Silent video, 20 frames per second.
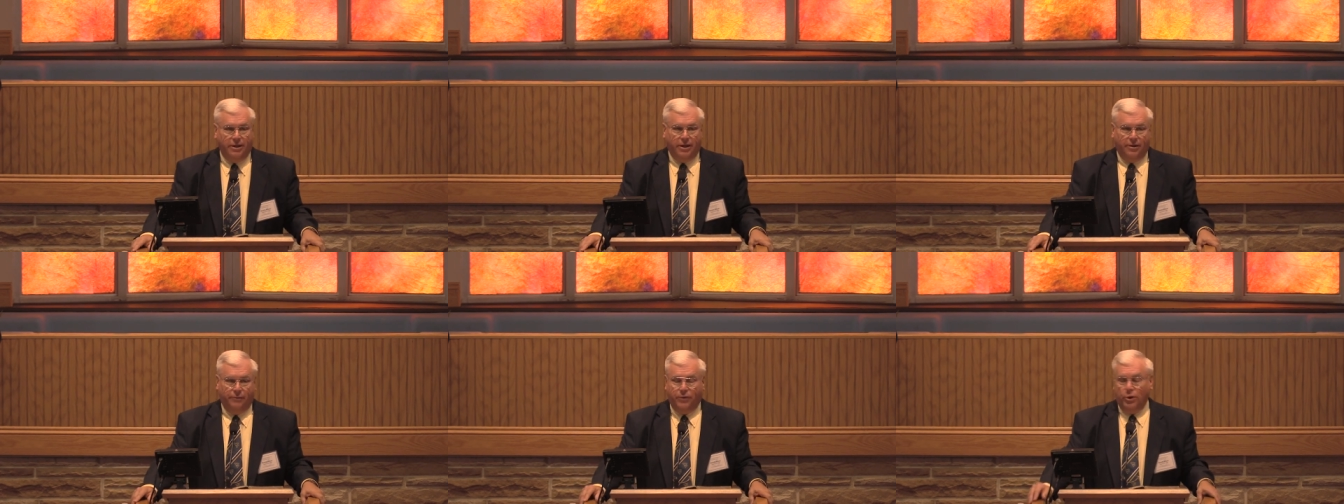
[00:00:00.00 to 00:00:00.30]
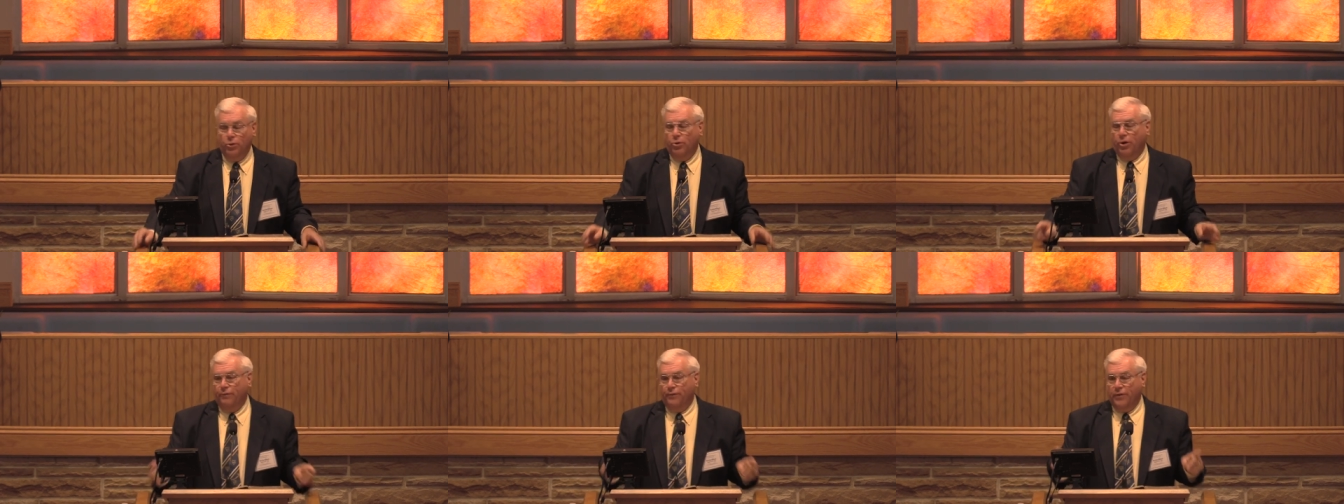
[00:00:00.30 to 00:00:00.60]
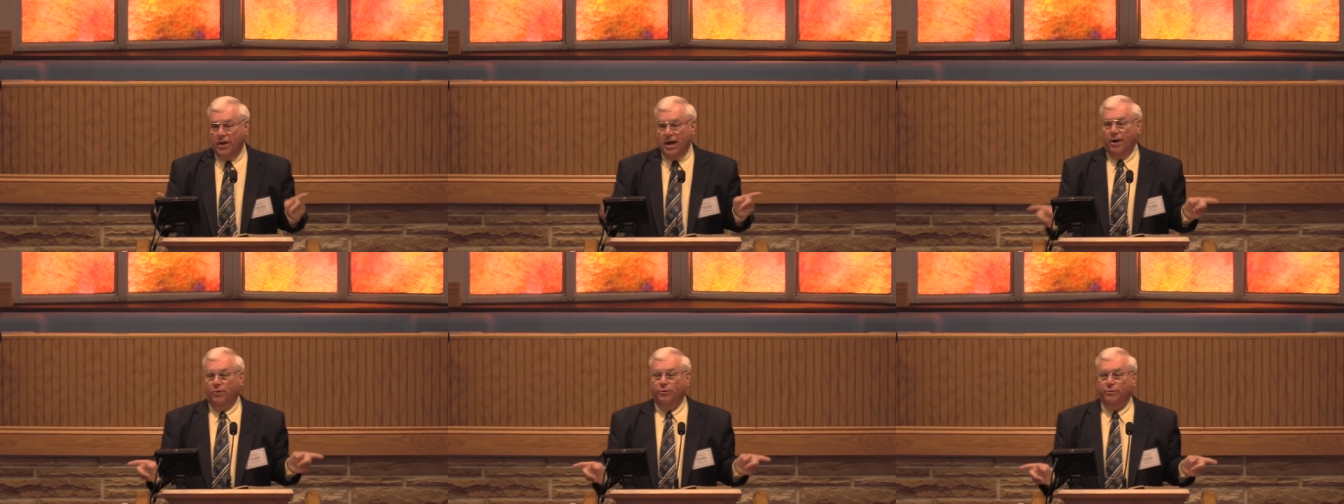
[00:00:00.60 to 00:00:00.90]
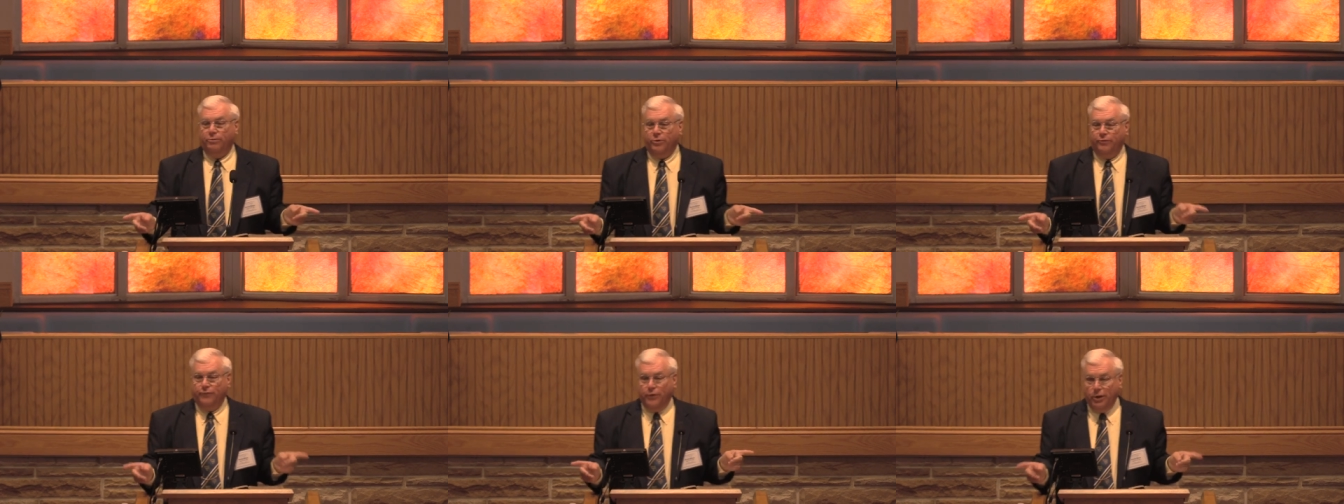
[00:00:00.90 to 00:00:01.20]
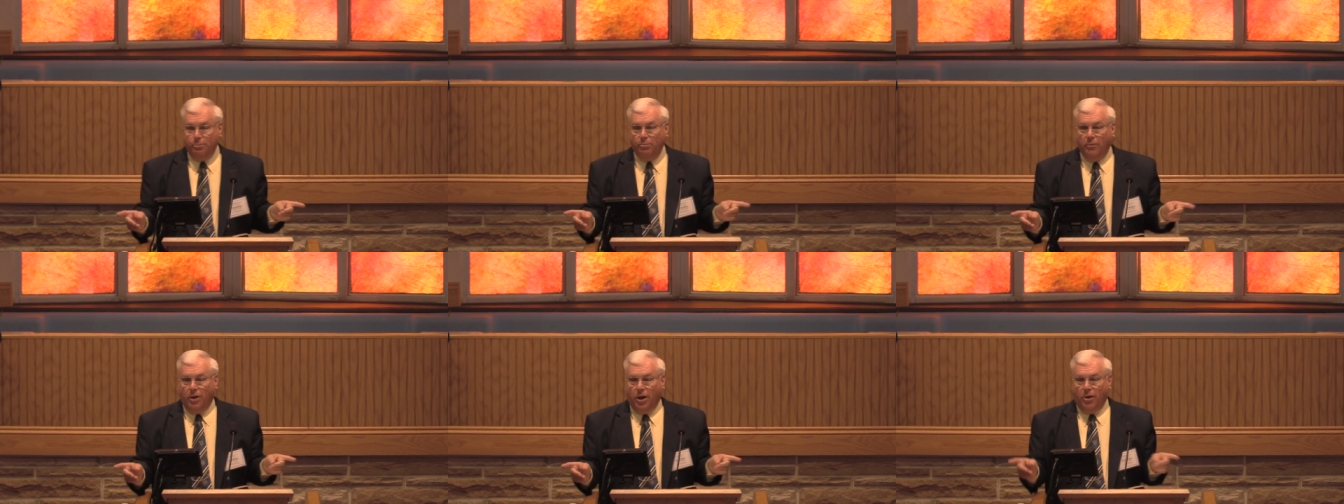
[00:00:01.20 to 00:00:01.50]
And if you don't follow
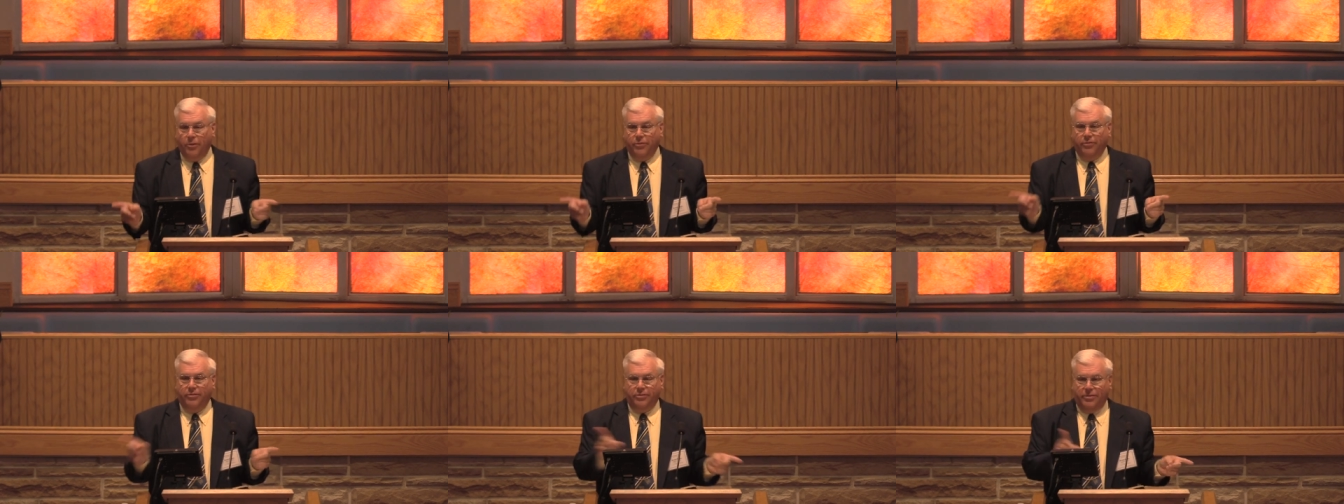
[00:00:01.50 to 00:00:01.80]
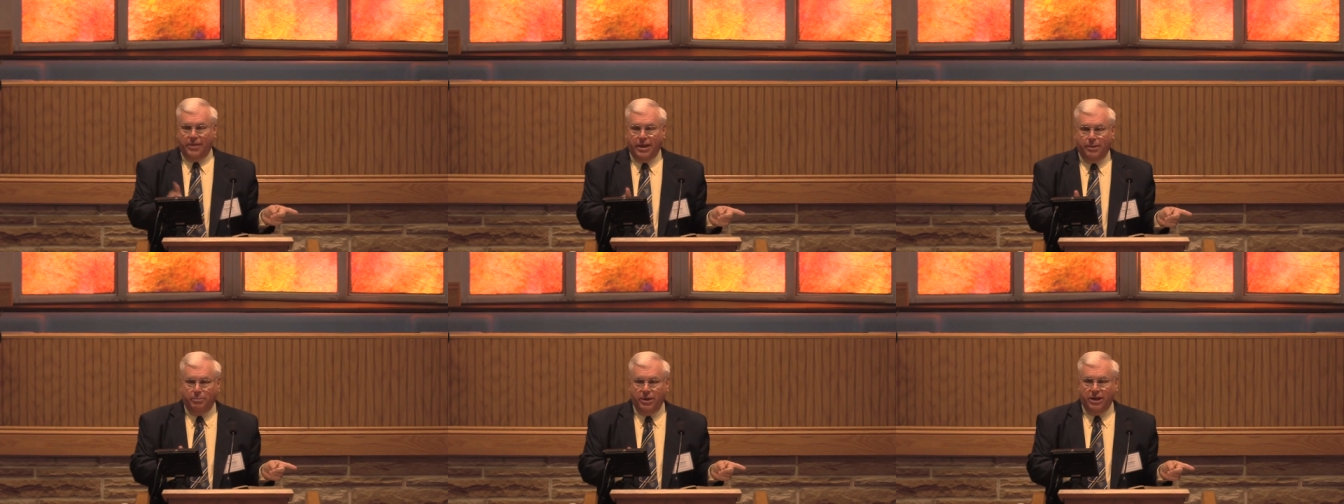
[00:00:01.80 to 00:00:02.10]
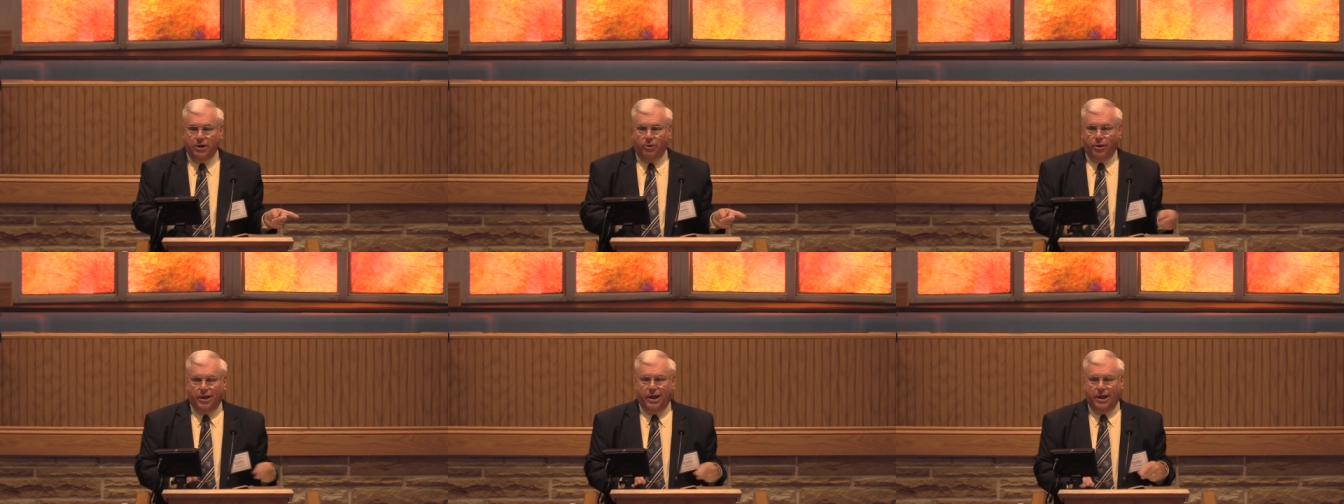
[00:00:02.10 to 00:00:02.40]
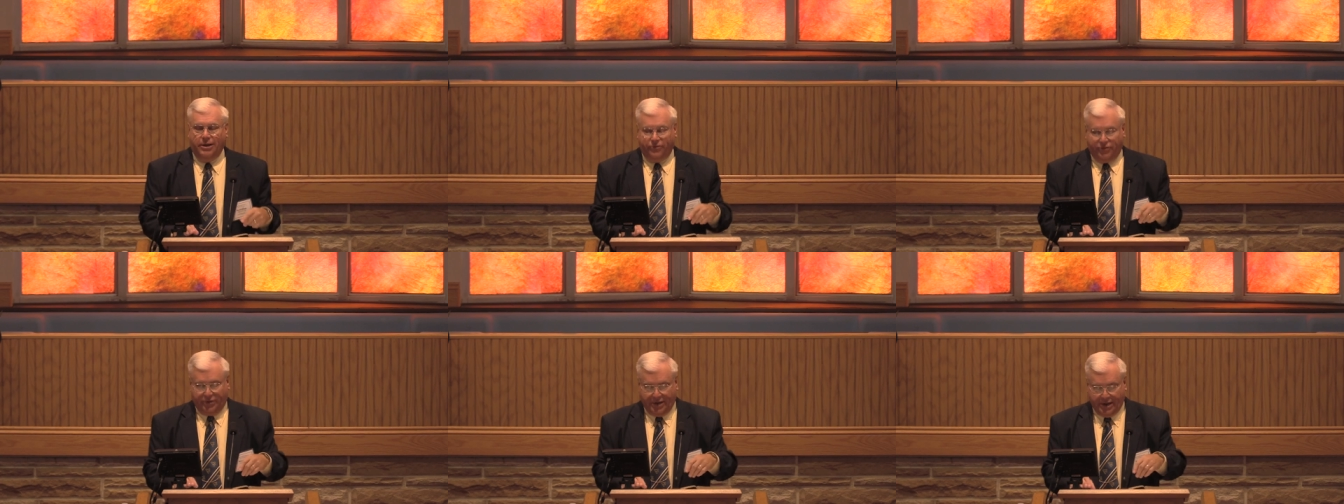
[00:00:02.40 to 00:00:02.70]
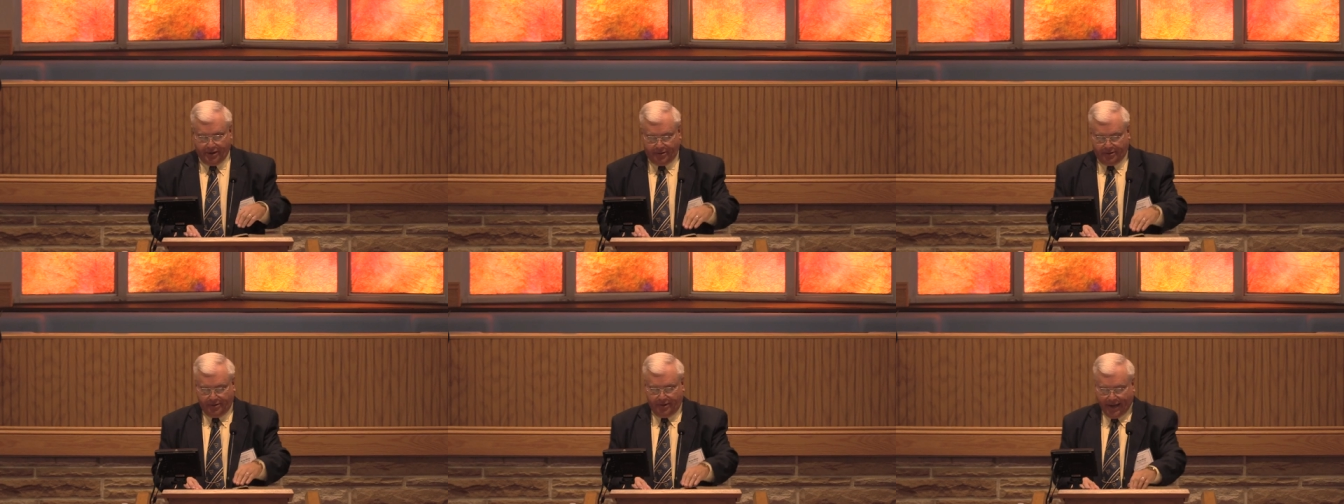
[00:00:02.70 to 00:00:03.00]
football, they beat Ohio
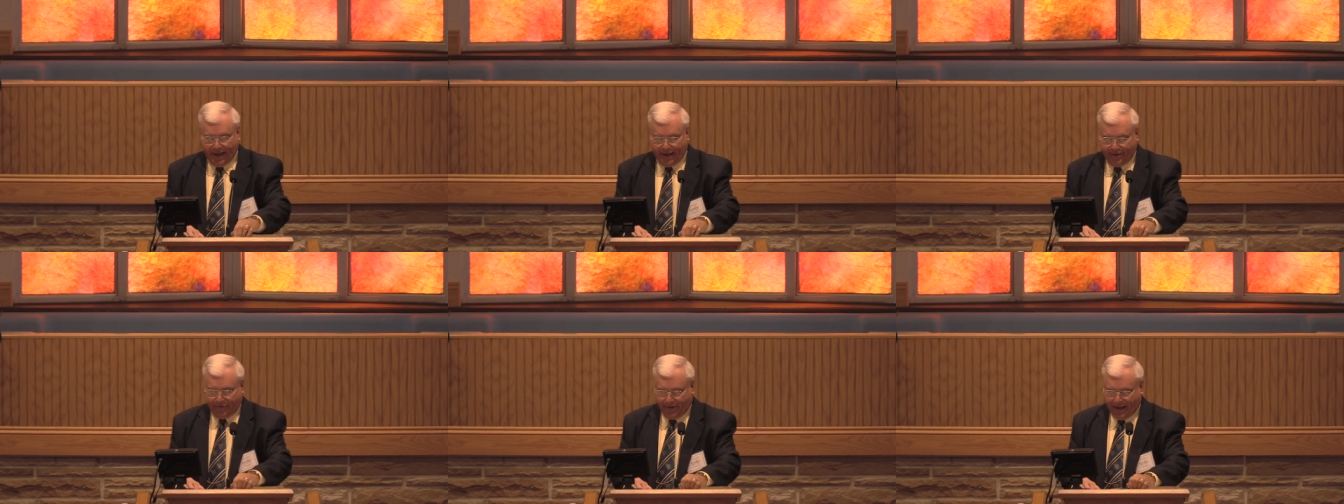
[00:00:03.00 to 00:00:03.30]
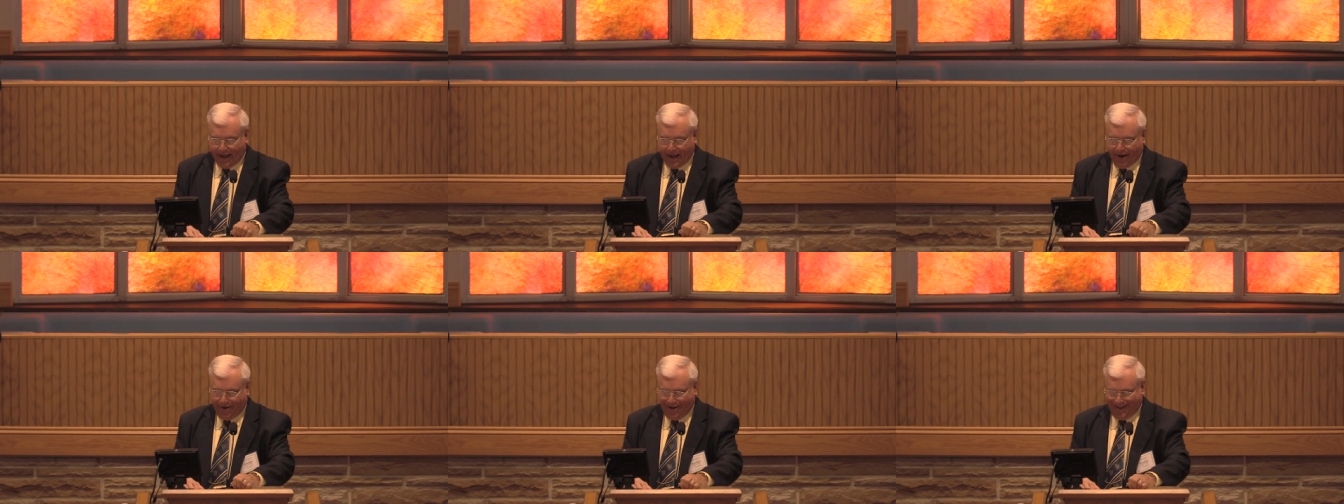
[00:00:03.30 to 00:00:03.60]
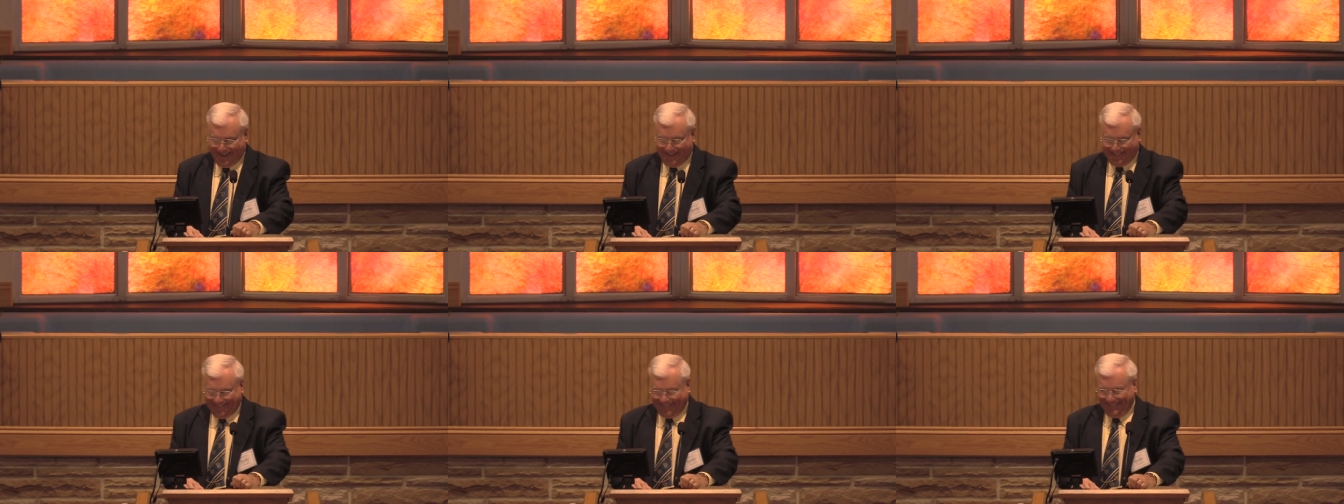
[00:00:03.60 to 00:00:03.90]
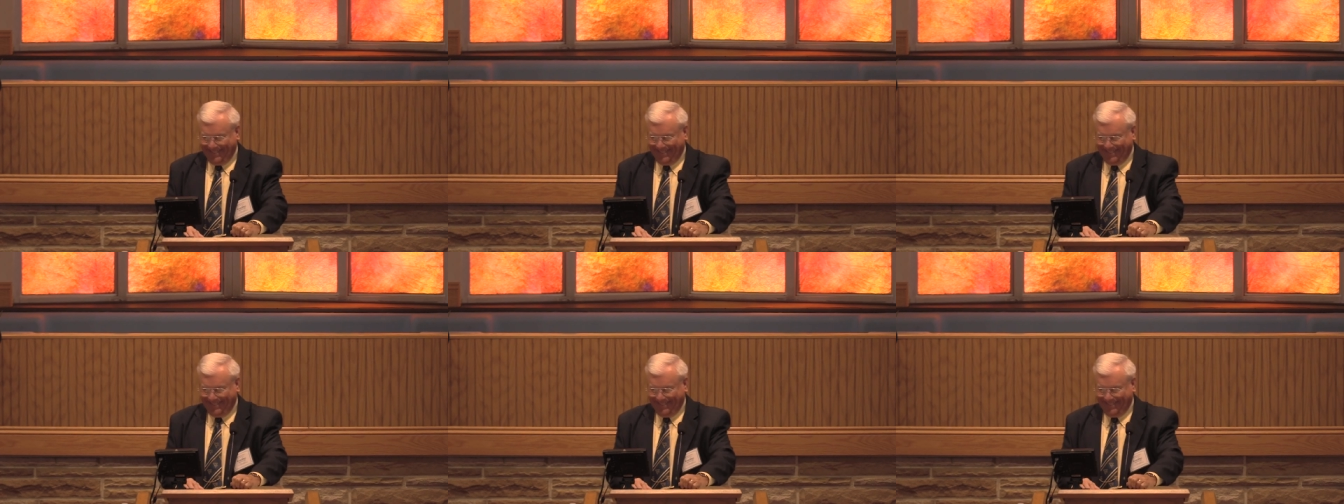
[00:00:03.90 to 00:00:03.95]
State last Saturday.